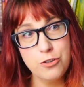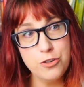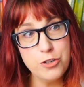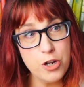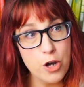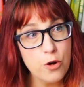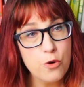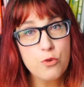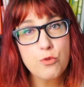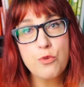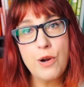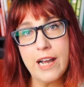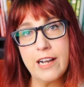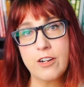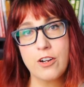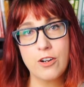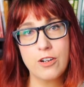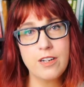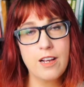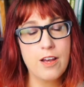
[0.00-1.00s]
no
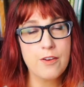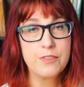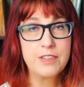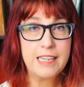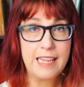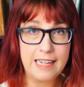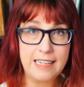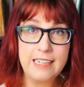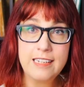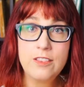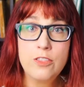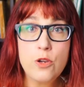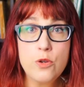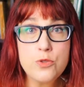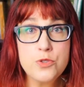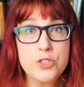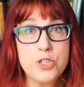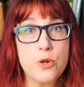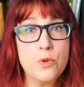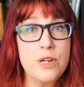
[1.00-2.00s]
record of getting
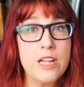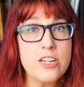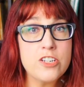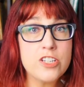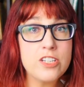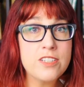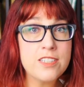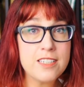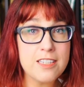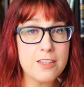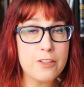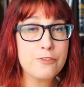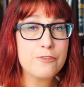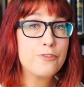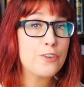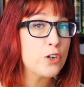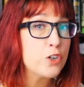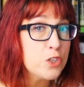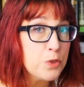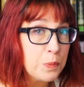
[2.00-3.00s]
those donations in the
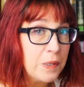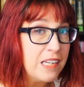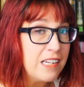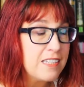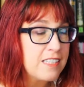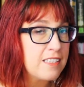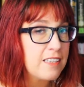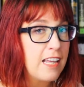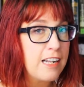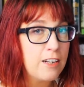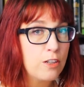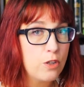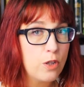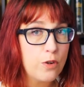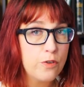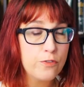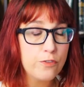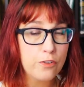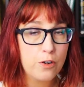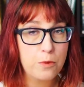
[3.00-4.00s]
first place, let
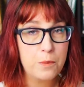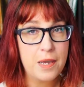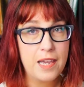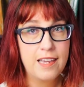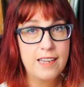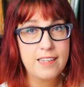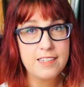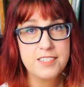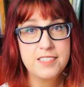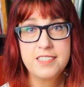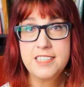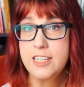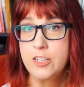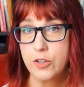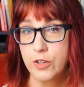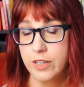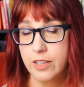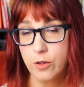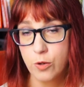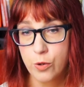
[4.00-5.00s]
alone from a
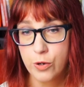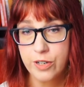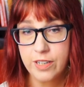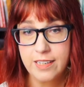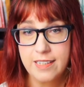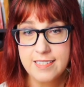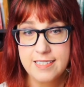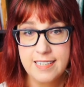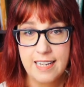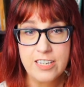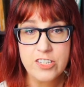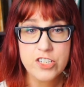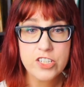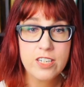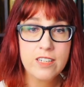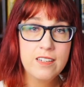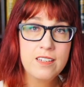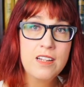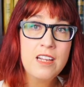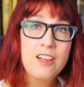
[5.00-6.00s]
secret organization
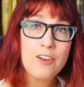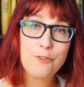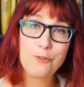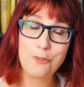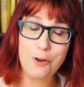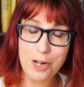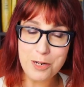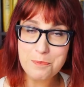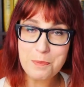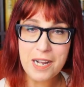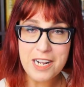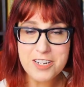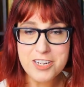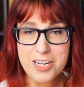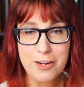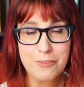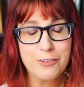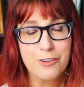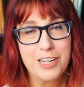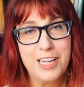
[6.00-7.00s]
run by
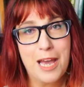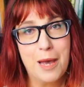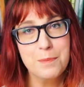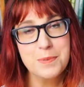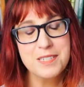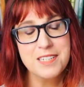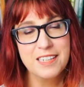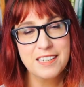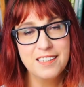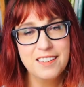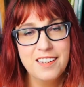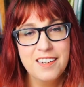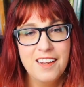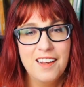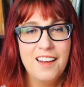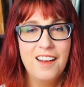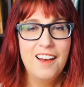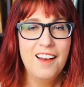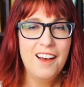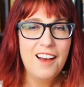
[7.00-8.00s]
Jeffrey Epstein.
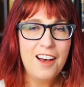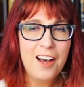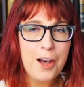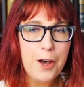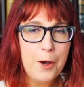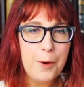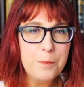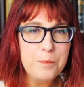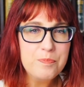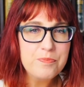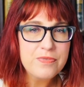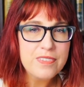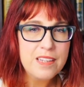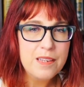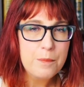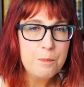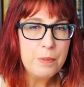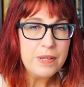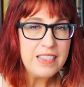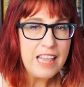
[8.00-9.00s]

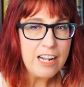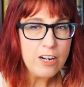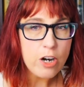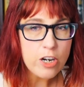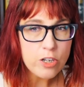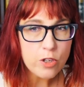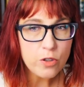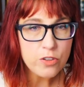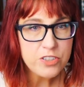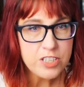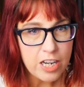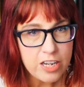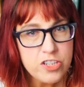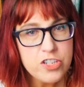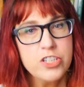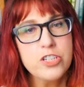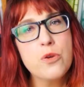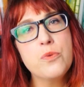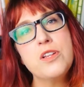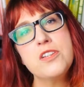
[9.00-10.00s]
But that article does
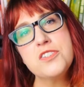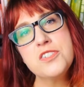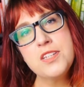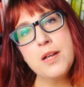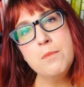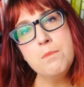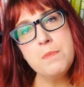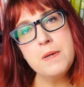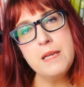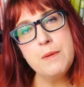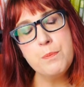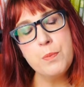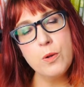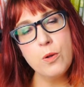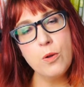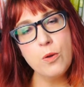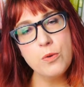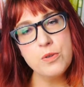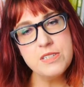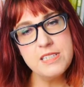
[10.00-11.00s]
show that some
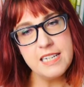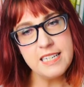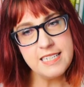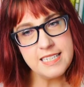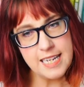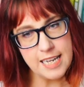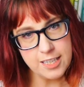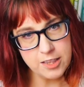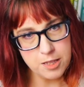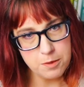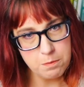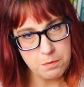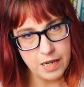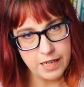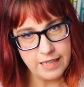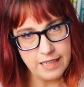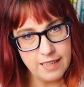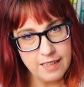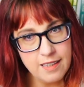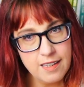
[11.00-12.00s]
people did take the
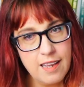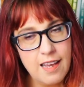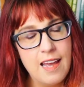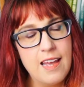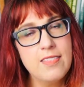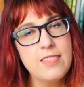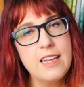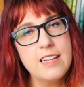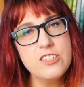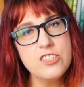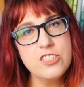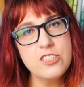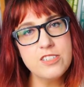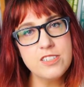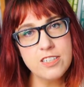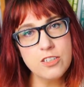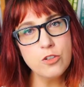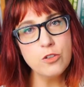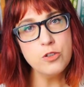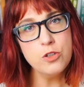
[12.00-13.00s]
money and they
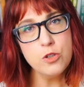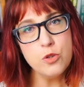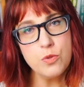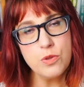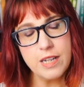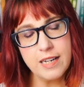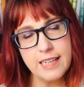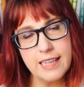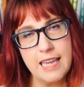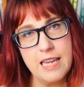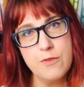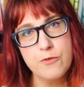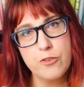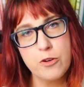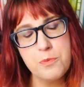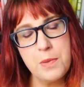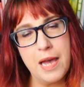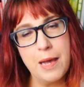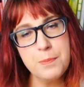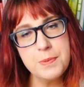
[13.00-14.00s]
still knew that it came
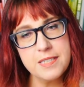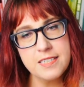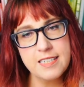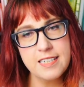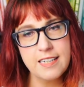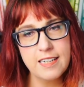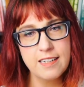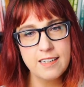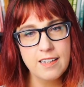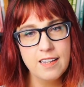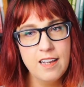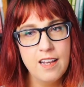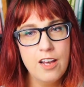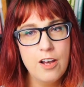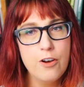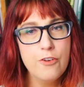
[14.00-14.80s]
from Epstein.